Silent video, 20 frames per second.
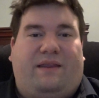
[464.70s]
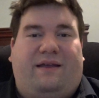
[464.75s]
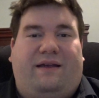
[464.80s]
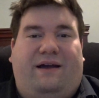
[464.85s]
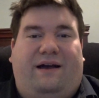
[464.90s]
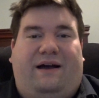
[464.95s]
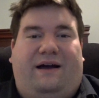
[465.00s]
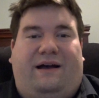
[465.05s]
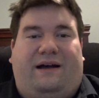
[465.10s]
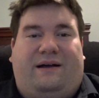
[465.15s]

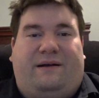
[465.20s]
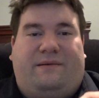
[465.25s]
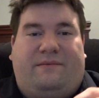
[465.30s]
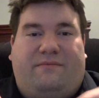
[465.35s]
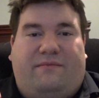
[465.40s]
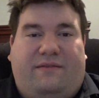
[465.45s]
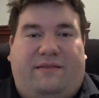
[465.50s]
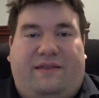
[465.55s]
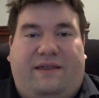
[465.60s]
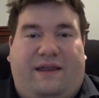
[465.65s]

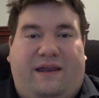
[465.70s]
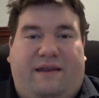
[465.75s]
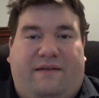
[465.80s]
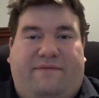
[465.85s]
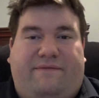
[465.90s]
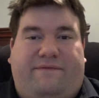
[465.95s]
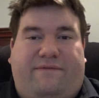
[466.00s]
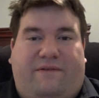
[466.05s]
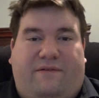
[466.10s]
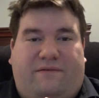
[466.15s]
The
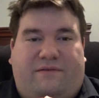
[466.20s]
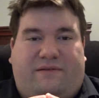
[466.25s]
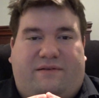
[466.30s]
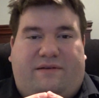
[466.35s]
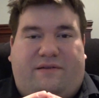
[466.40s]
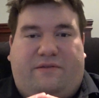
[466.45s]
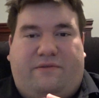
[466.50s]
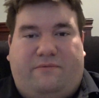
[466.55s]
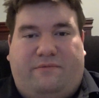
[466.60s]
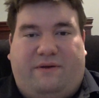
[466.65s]
first
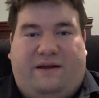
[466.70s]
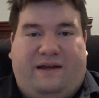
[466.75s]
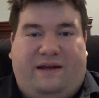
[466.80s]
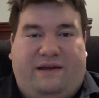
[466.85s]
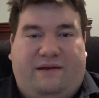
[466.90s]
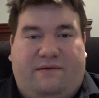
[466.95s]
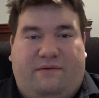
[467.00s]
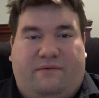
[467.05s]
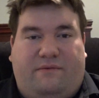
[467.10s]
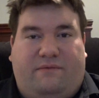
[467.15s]

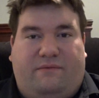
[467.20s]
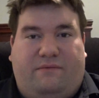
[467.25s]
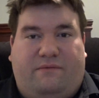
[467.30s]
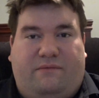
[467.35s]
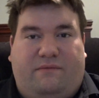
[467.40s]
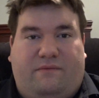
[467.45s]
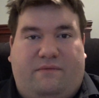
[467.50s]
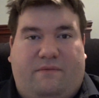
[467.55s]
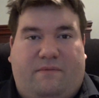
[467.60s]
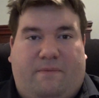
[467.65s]
3
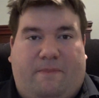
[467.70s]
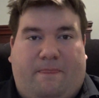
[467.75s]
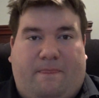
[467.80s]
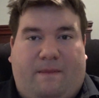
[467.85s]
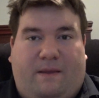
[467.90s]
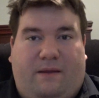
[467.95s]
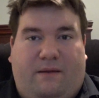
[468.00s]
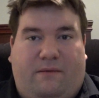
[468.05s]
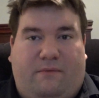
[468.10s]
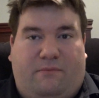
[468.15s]

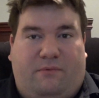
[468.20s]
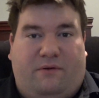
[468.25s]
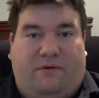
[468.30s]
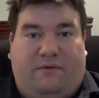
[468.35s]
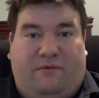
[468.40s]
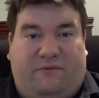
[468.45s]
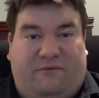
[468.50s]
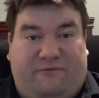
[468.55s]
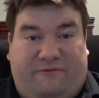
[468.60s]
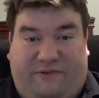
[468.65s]

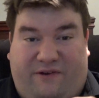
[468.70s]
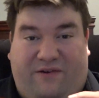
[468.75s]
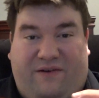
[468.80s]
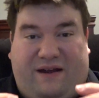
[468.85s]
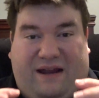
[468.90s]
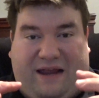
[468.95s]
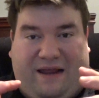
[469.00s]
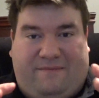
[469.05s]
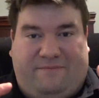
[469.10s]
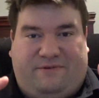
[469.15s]
were
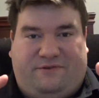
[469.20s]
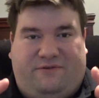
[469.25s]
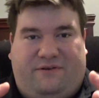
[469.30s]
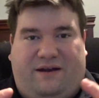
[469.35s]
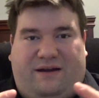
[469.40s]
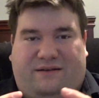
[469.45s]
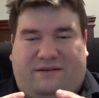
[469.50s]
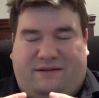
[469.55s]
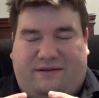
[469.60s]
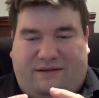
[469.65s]
very
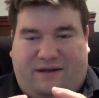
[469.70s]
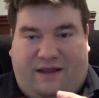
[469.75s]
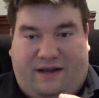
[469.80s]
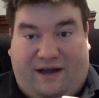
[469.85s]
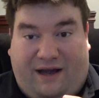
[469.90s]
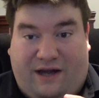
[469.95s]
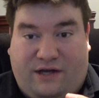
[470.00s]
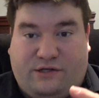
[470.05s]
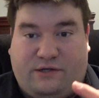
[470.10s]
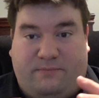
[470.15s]
abstract, and
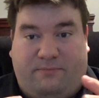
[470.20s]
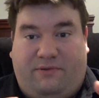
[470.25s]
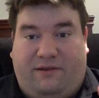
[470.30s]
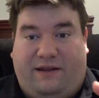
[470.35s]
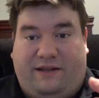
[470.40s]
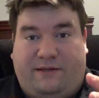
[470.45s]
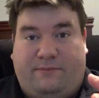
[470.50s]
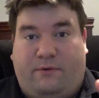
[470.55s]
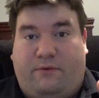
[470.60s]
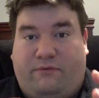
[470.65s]
I actually
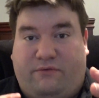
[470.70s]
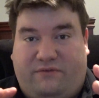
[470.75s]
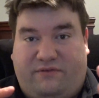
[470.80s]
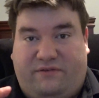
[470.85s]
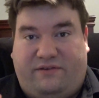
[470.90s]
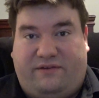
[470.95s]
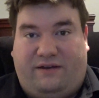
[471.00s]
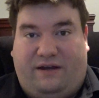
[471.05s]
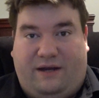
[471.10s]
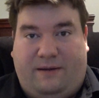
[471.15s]
played them over
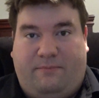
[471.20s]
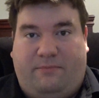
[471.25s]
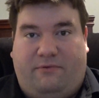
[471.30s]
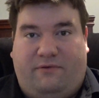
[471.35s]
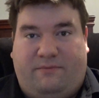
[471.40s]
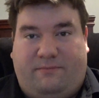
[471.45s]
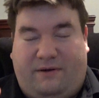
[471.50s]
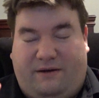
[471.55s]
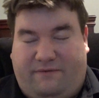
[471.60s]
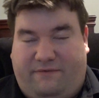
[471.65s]
Skype
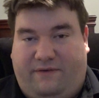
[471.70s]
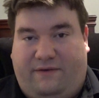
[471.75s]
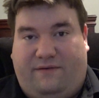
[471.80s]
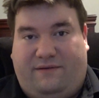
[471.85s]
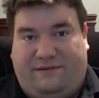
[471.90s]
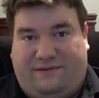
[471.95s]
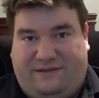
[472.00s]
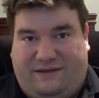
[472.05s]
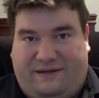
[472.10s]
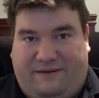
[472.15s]
with my
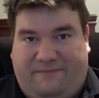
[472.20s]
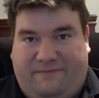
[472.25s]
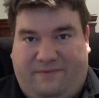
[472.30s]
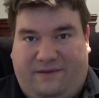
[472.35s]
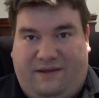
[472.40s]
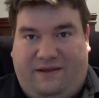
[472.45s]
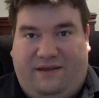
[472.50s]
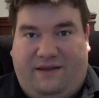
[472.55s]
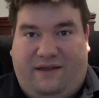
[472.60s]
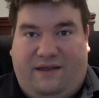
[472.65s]
fiance.
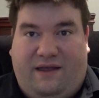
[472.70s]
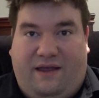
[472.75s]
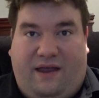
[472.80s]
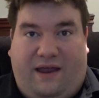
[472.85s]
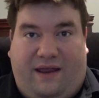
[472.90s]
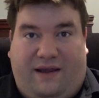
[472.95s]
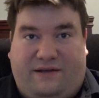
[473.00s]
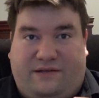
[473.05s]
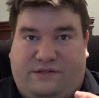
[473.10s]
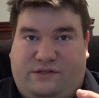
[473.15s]

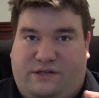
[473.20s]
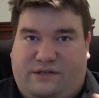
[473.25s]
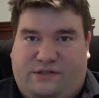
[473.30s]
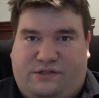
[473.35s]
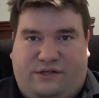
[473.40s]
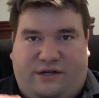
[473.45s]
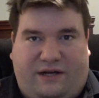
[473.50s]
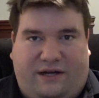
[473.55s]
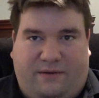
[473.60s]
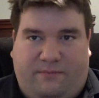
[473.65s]
It's just
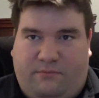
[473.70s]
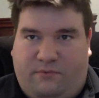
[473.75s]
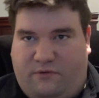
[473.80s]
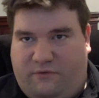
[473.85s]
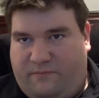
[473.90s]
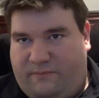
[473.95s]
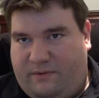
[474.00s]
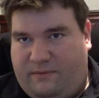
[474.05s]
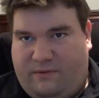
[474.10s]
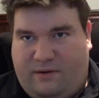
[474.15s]
checking
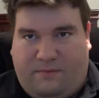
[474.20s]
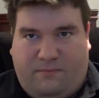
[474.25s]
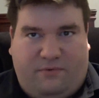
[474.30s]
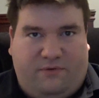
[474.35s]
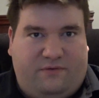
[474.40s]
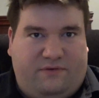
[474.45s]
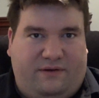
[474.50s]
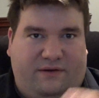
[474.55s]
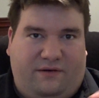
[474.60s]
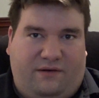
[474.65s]
movement
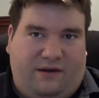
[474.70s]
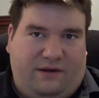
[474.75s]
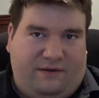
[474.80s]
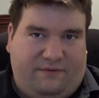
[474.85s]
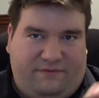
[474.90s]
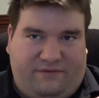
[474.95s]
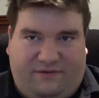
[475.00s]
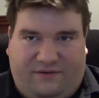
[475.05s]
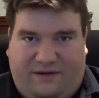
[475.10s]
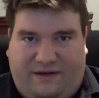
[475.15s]
numbers and line
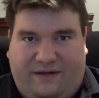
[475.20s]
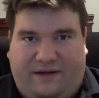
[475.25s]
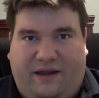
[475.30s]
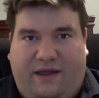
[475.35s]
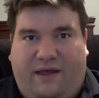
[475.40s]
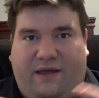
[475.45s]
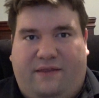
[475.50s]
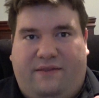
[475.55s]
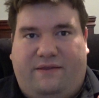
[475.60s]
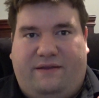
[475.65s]
of sight.
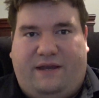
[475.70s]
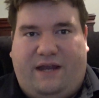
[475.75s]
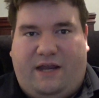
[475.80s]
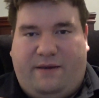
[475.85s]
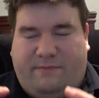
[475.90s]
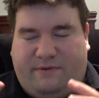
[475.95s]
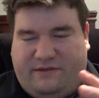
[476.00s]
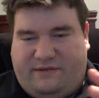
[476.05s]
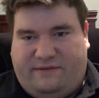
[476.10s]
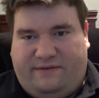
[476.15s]
The
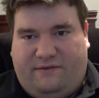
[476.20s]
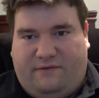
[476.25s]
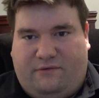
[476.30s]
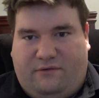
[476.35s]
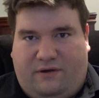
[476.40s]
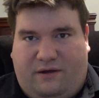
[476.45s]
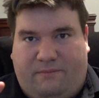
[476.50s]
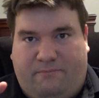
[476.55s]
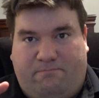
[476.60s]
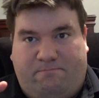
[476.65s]
game is
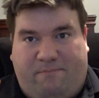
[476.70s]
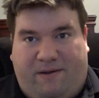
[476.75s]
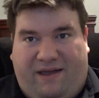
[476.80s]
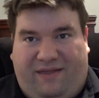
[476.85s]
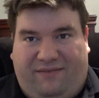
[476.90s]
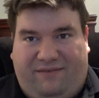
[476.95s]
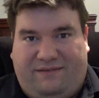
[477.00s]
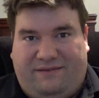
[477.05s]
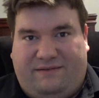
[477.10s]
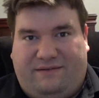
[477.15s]
still
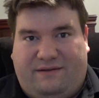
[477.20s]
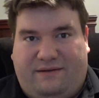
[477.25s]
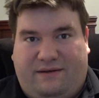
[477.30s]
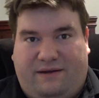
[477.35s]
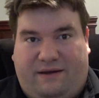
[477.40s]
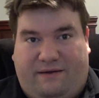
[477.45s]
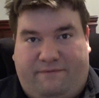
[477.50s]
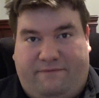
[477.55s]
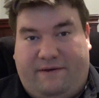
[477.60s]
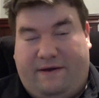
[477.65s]
unbalanced
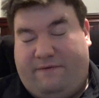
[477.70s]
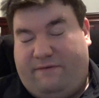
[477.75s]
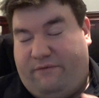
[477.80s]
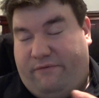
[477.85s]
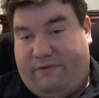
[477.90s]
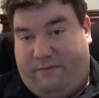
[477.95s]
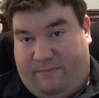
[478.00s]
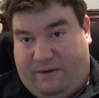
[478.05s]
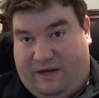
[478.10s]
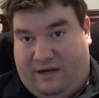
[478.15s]
in favor of
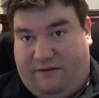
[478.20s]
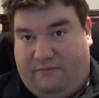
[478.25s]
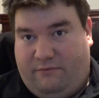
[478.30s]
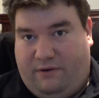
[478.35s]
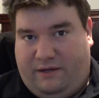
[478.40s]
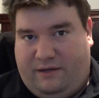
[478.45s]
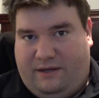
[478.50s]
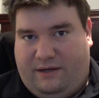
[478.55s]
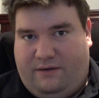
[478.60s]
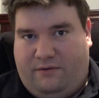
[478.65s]
the man
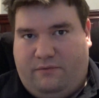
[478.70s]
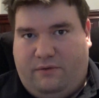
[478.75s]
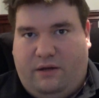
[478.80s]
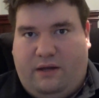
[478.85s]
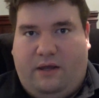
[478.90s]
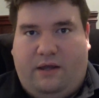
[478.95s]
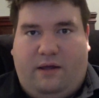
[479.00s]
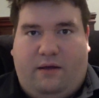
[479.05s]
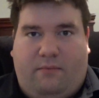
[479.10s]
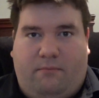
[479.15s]
right now,
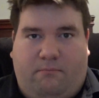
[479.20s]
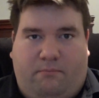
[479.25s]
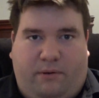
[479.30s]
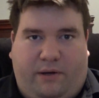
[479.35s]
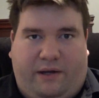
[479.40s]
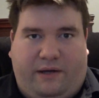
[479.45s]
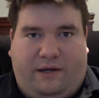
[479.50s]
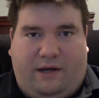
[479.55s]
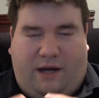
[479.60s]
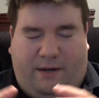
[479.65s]

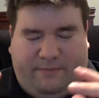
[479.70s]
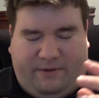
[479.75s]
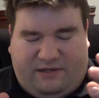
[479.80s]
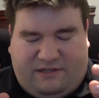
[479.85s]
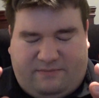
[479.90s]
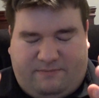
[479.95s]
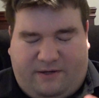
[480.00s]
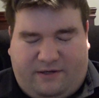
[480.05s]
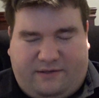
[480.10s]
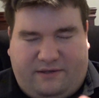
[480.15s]
but I'm
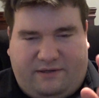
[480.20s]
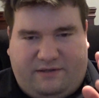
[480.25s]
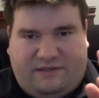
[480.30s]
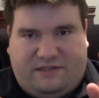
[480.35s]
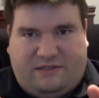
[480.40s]
expecting to